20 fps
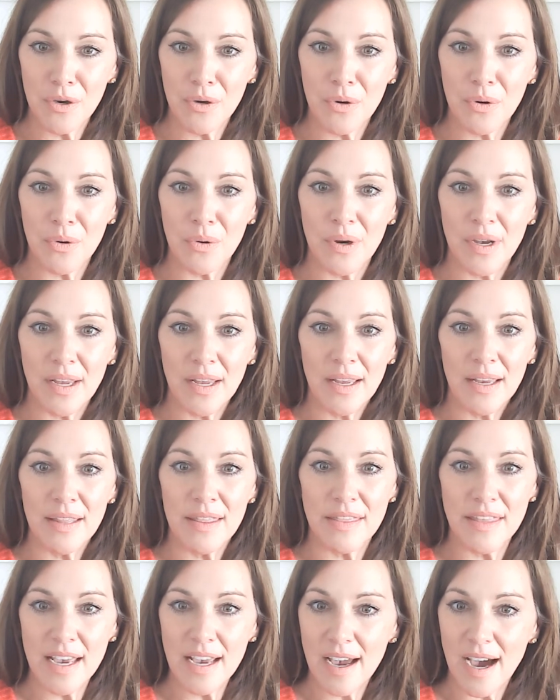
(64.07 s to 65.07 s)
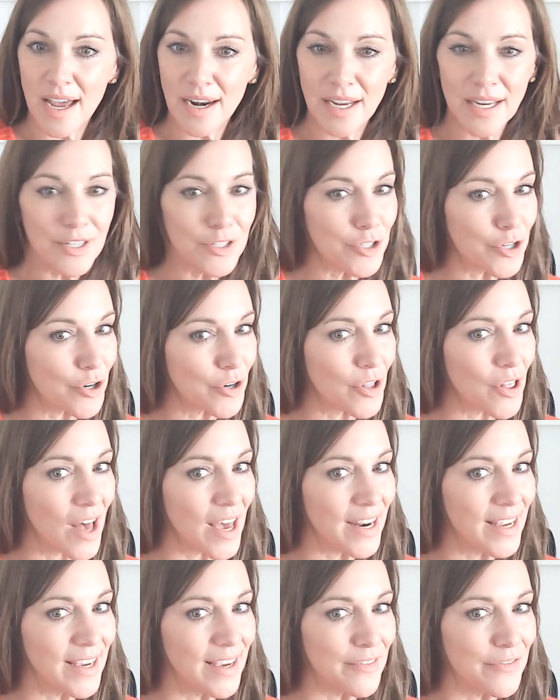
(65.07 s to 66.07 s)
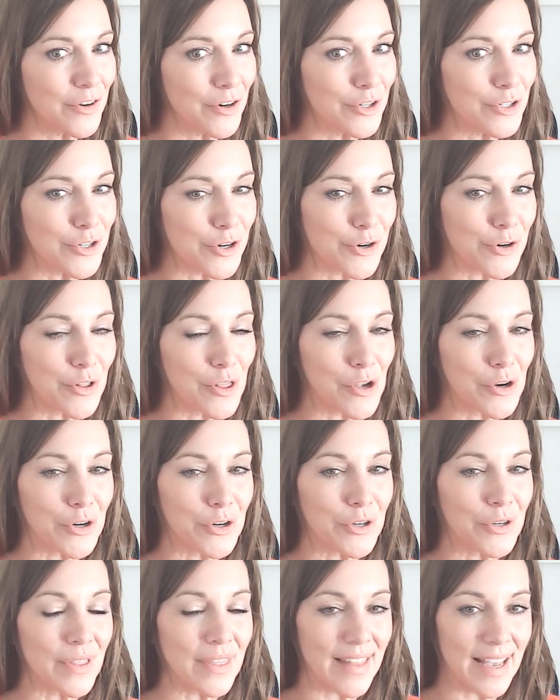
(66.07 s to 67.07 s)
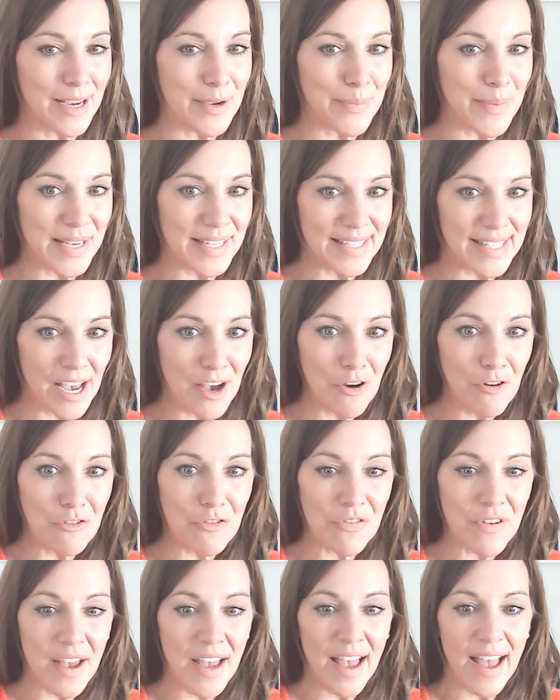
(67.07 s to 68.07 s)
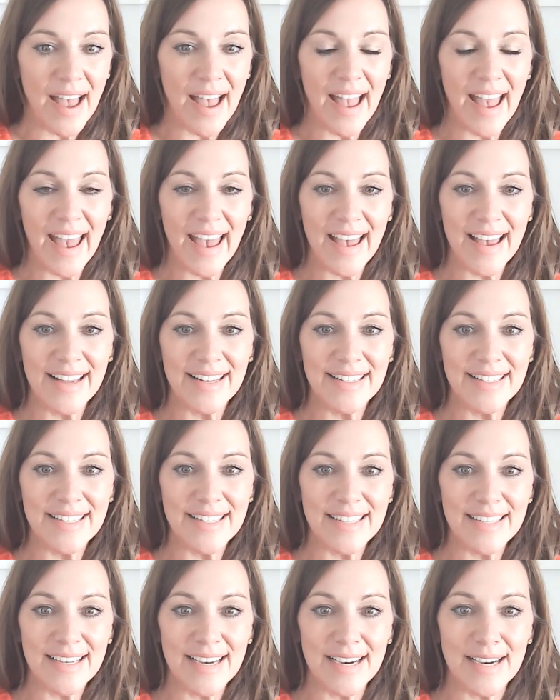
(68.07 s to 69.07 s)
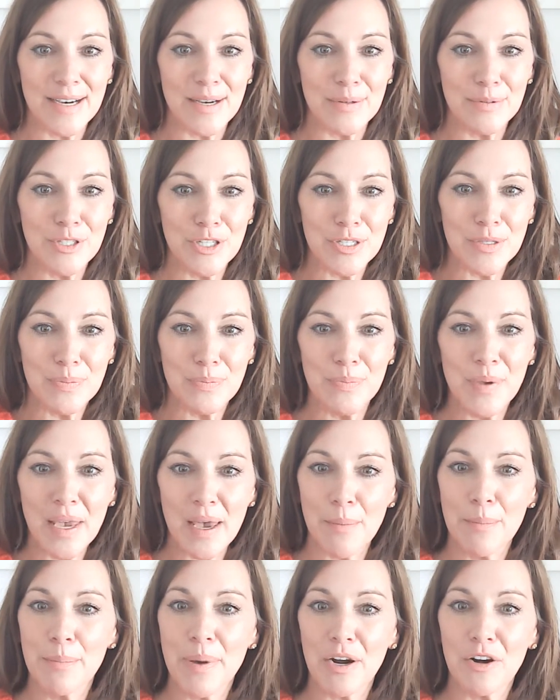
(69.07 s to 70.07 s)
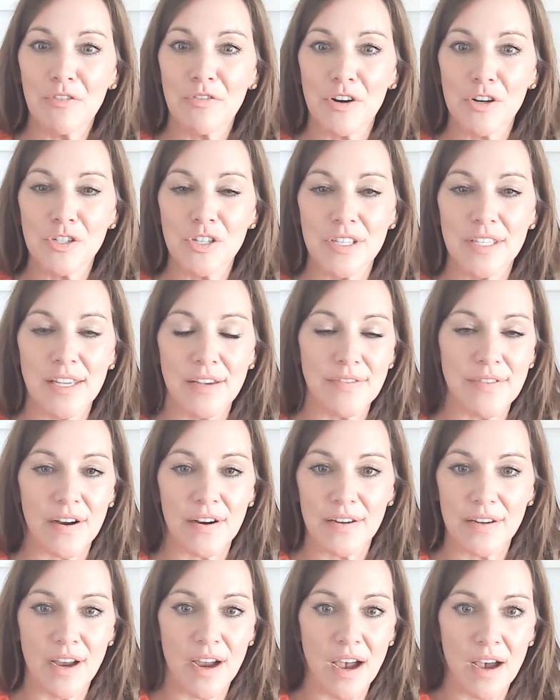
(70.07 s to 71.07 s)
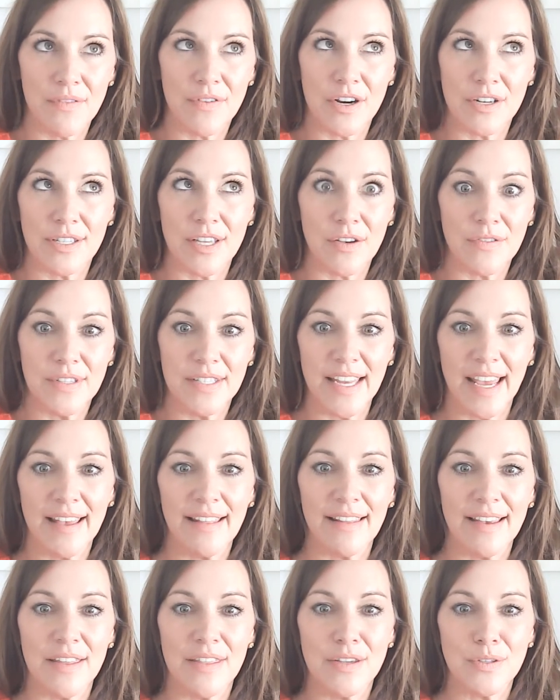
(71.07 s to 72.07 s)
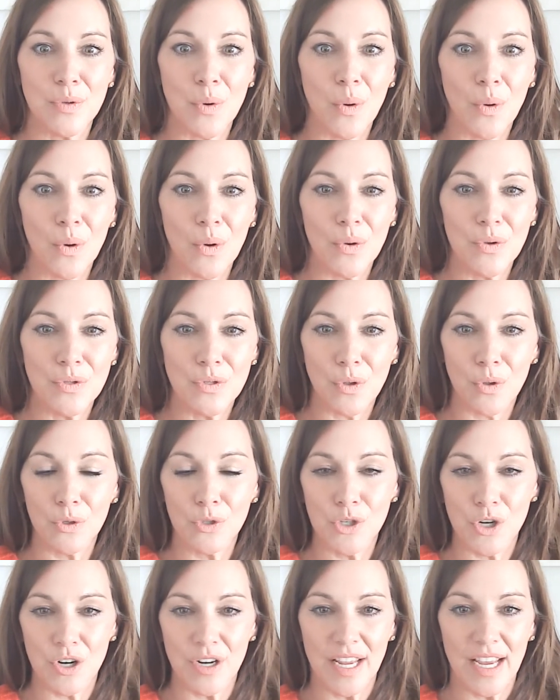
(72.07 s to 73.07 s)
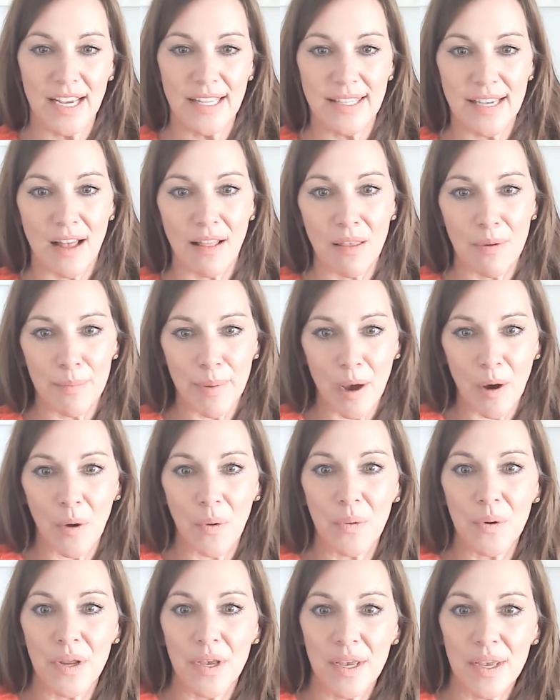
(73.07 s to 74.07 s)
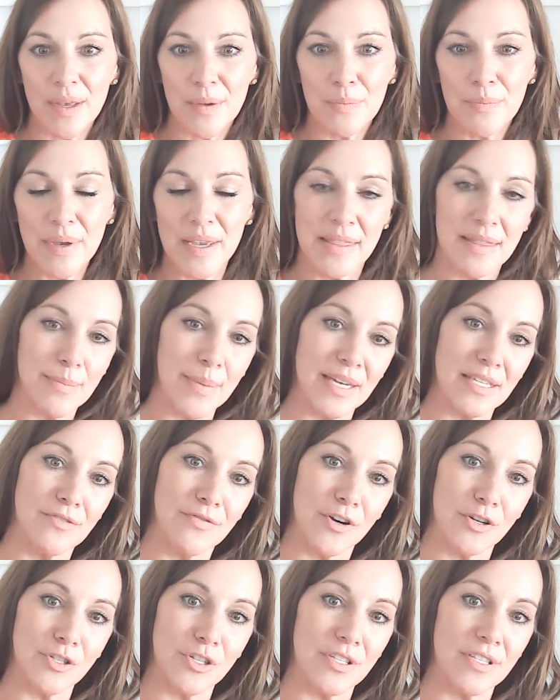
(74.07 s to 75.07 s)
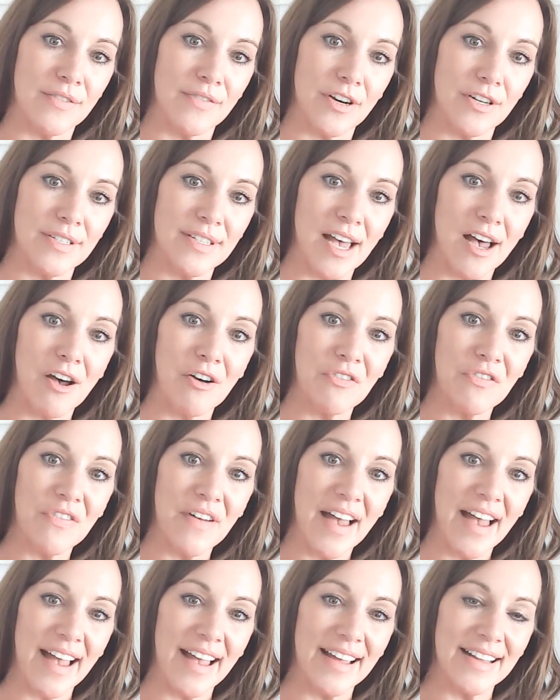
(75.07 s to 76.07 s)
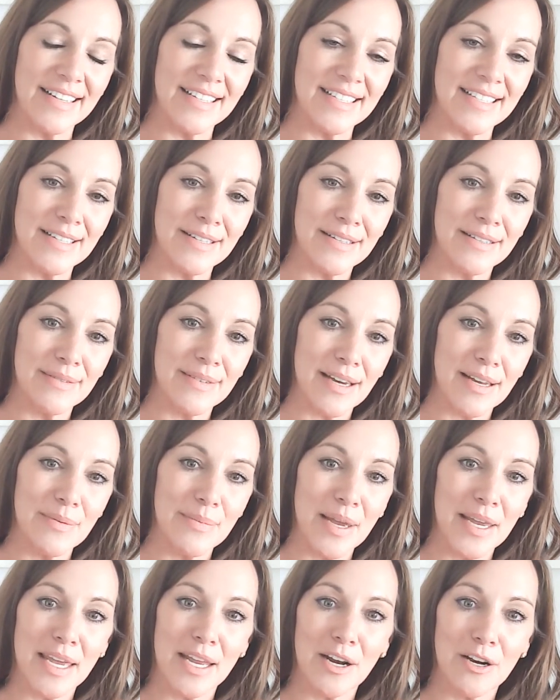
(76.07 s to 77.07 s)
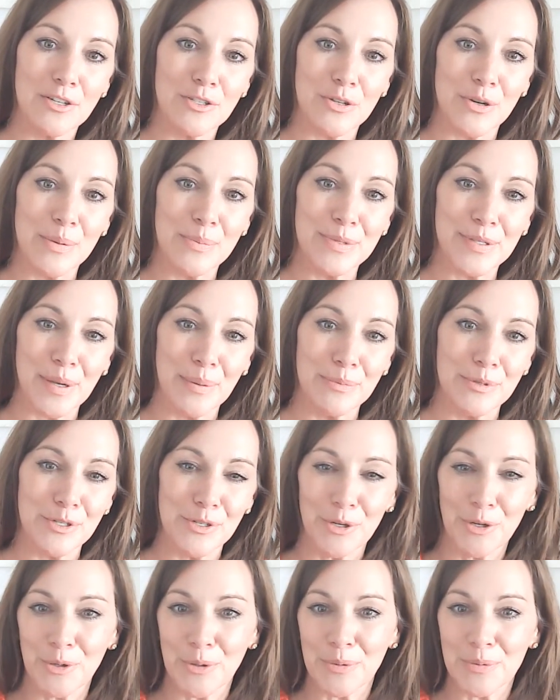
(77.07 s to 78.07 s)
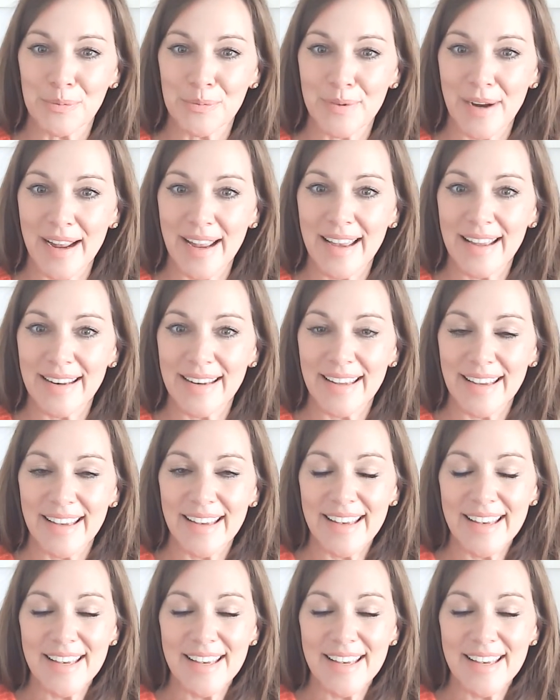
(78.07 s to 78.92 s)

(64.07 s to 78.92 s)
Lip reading: you, think on it, journal on it if you're a journaler like myself, and just become better versions of ourselves daily. This whole soul journey, it's all about being the best versions of ourselves and kind of making our dreams come true, right?